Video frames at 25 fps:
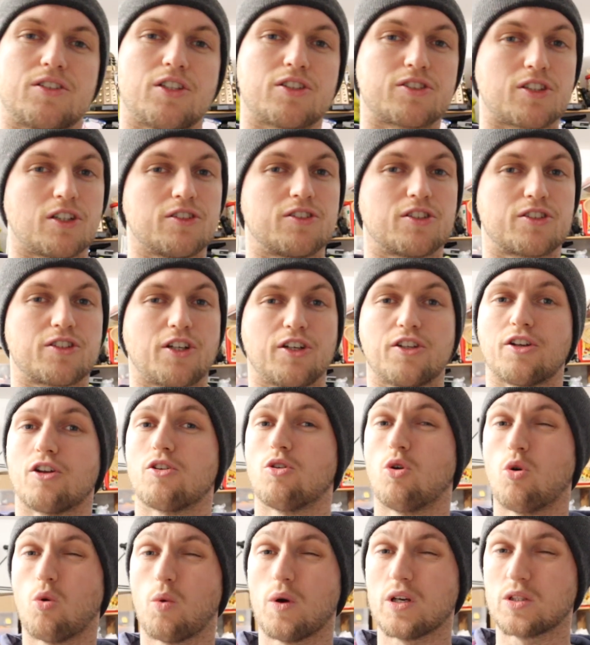Just goes to show you
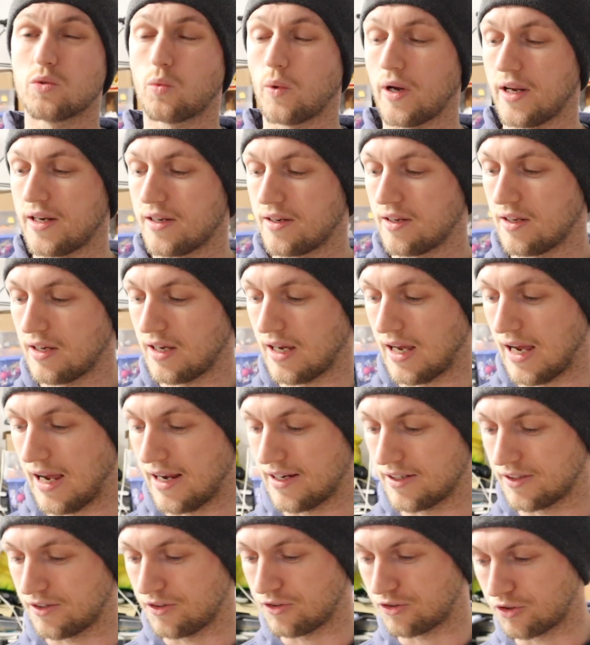don't always win,
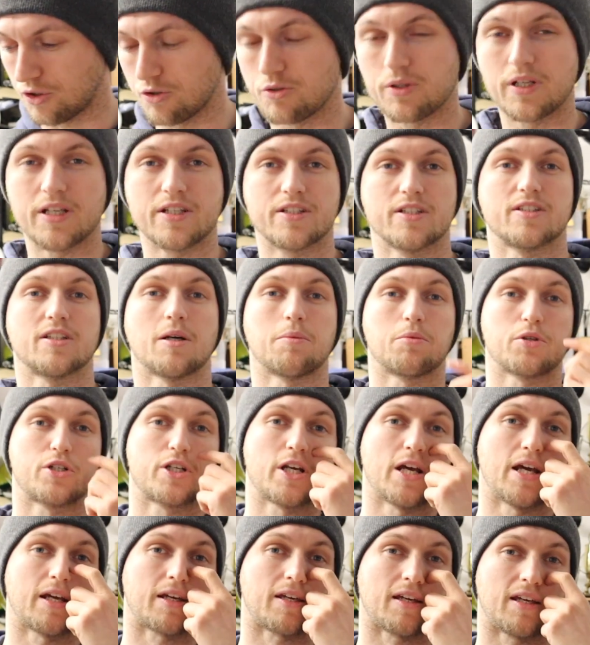and you do need to double
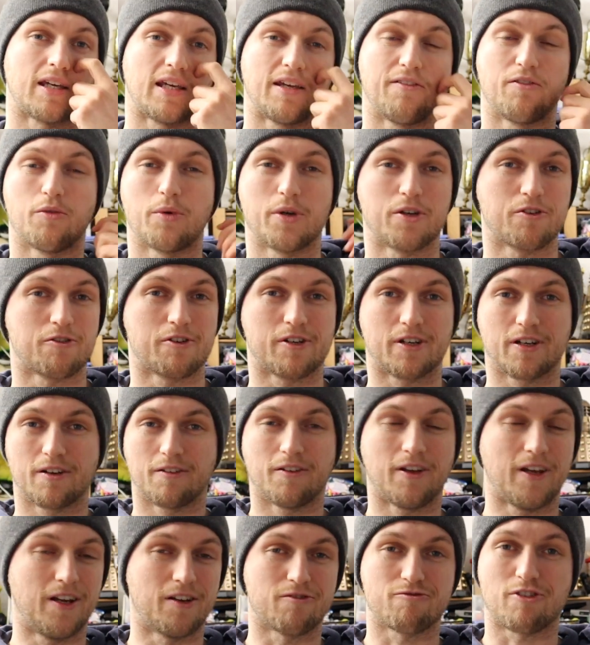check even when you're
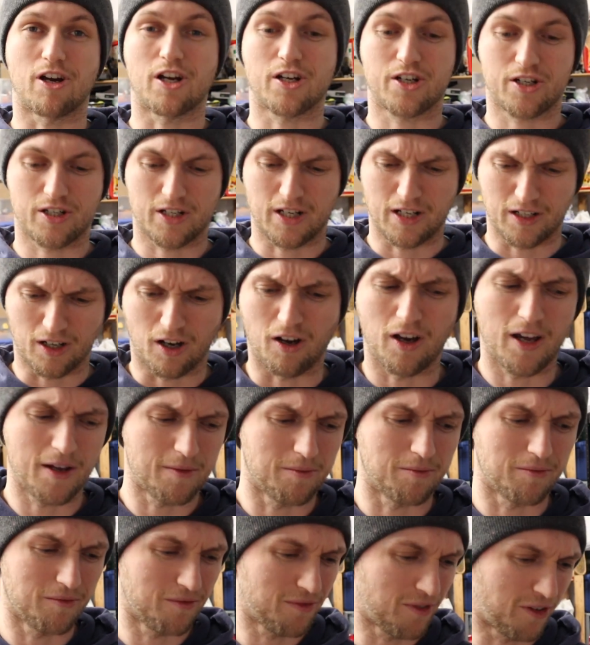in a rush, and I
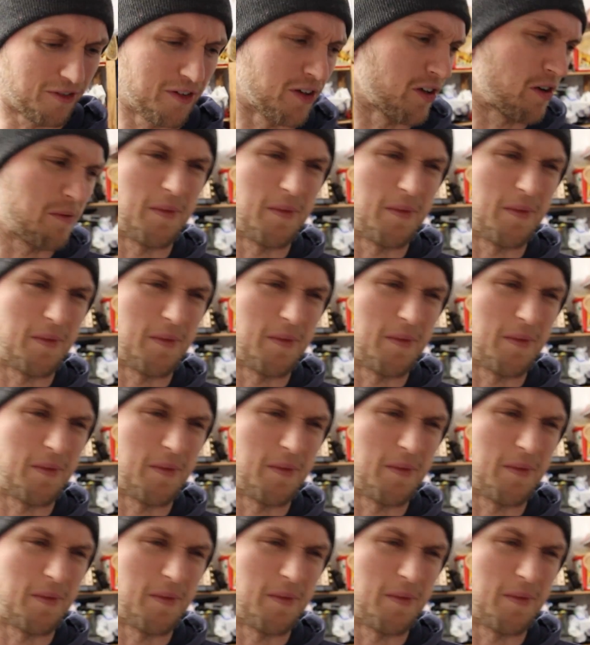feel like